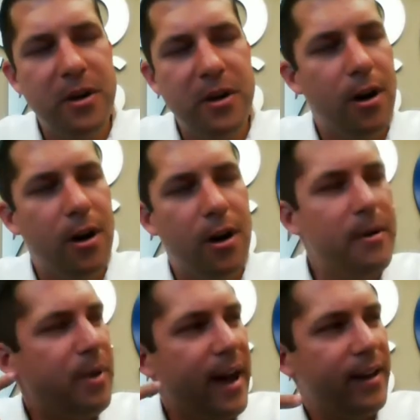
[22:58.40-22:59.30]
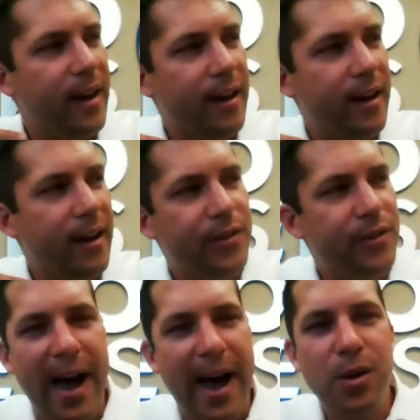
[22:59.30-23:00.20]
we talk about these bat caves,
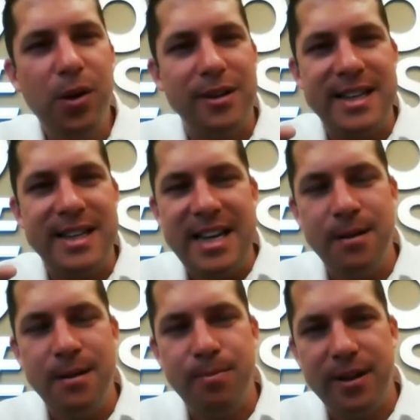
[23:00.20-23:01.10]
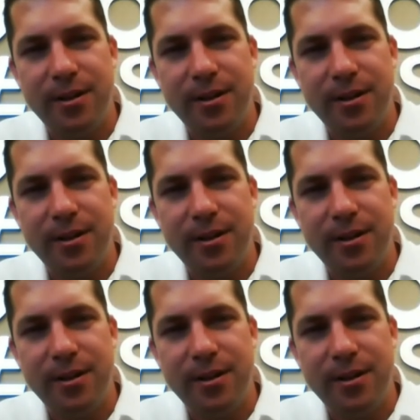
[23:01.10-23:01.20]
how deep into